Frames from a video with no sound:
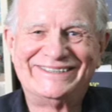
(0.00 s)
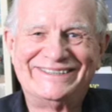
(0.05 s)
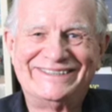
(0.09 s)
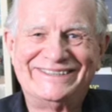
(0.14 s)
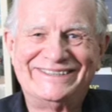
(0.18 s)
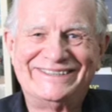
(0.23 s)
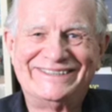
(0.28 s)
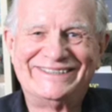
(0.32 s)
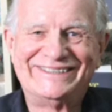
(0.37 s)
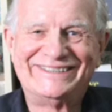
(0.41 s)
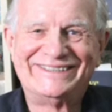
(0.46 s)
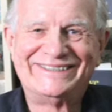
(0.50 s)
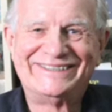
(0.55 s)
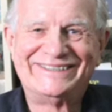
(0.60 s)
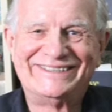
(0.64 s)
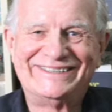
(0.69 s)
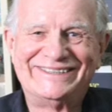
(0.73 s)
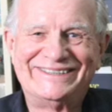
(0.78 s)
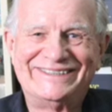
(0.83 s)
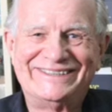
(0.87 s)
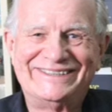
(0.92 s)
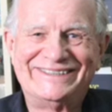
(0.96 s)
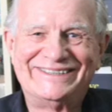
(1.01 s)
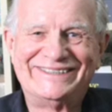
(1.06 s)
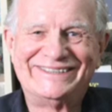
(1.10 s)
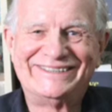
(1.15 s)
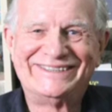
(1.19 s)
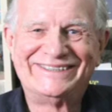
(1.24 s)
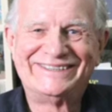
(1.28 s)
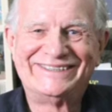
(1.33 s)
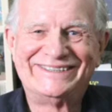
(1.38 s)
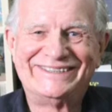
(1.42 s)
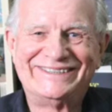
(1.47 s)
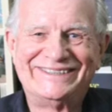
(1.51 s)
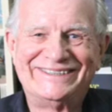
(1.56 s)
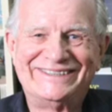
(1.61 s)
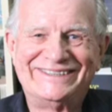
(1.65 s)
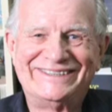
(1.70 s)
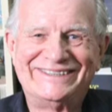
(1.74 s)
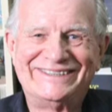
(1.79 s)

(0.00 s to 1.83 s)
(no one is talking)